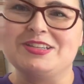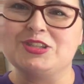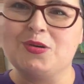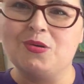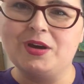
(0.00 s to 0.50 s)

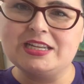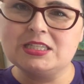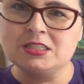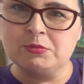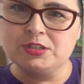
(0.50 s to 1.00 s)
so it's
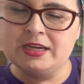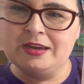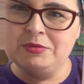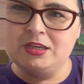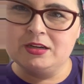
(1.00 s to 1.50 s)

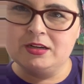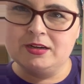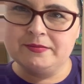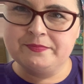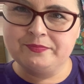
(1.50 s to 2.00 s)
summertime here.